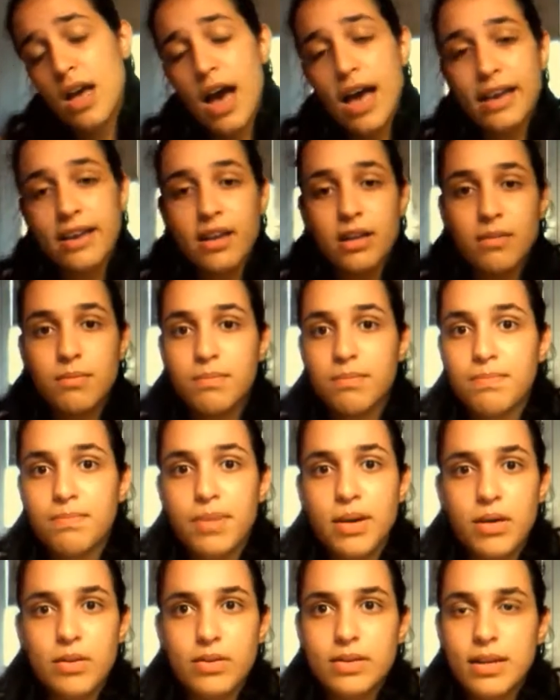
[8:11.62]
I can
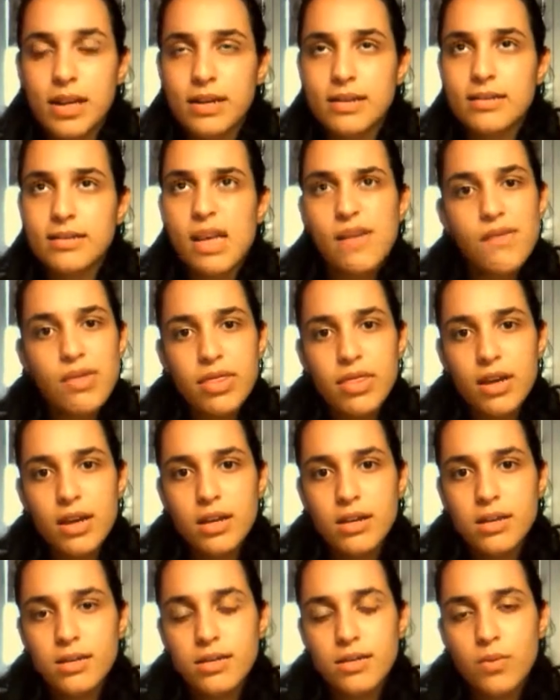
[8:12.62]
post like 7
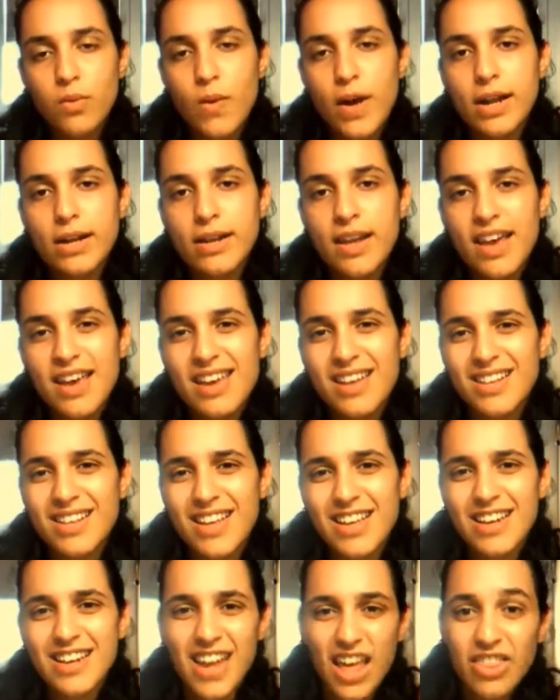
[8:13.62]
things one day and
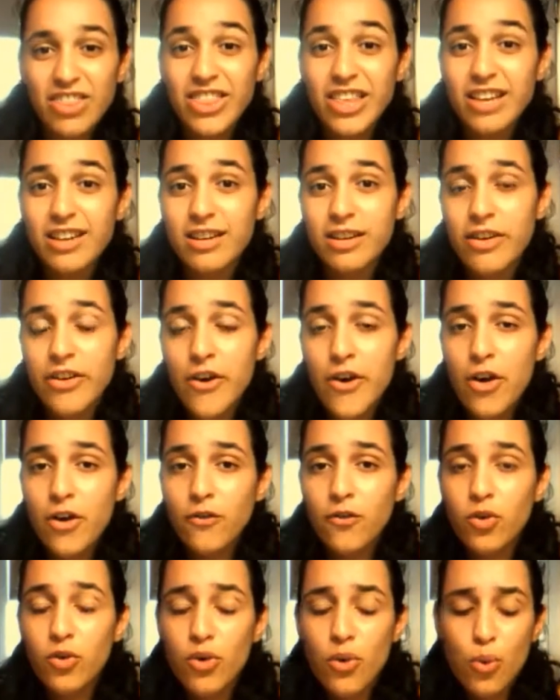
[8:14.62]
then nothing
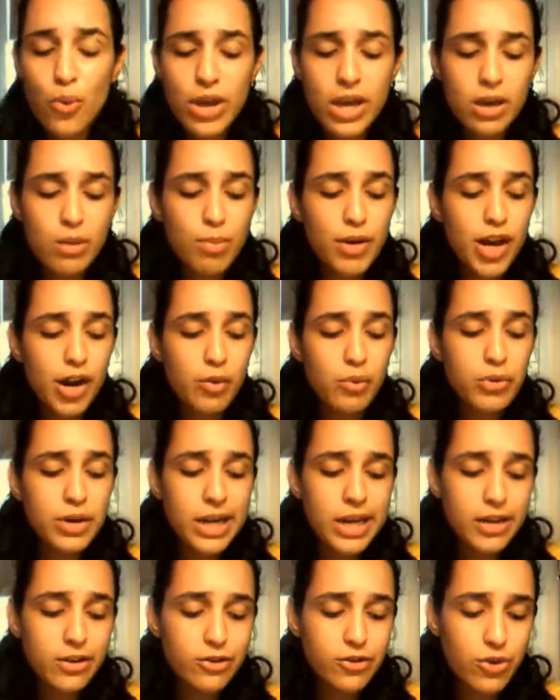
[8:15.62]
for a week, but I
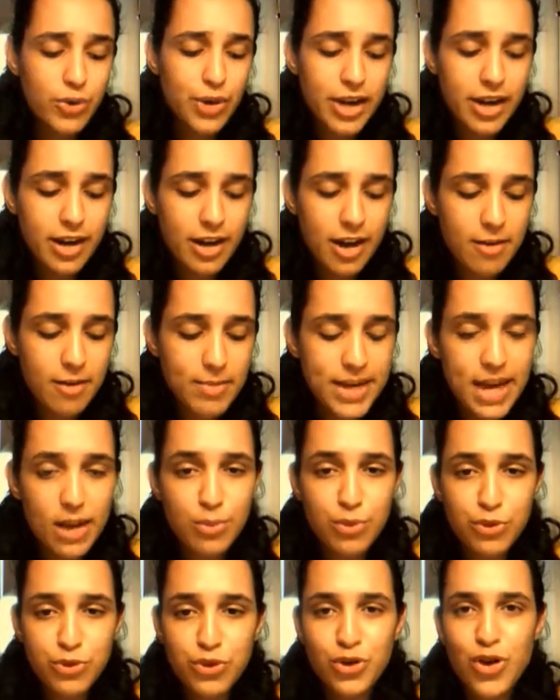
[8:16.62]
really enjoy it, and I've been
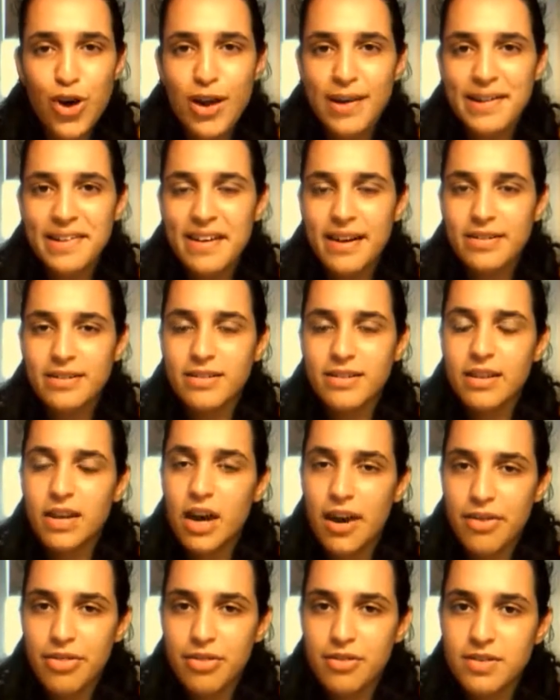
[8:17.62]
able to contact the
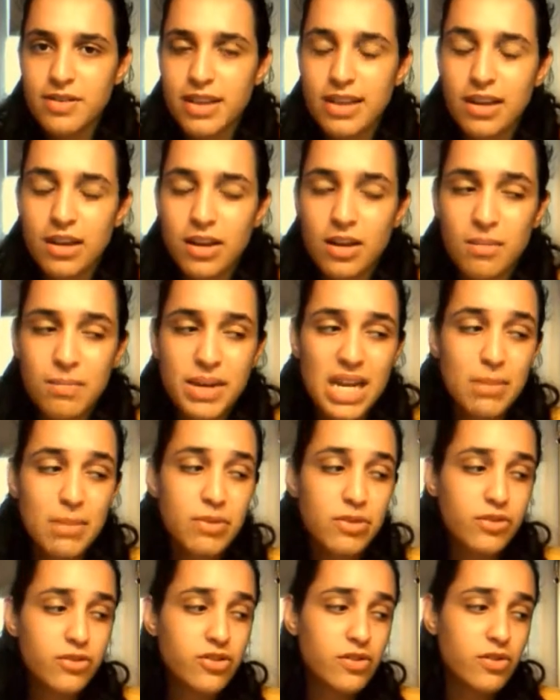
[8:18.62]
authors, and I've been
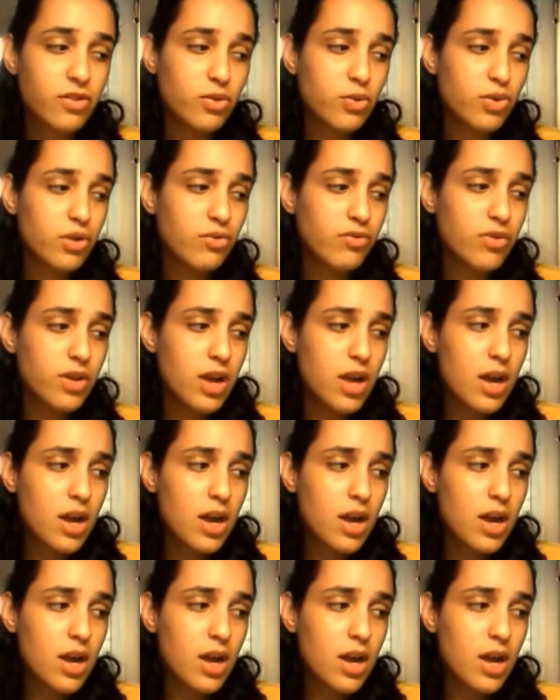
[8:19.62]
able to just sort of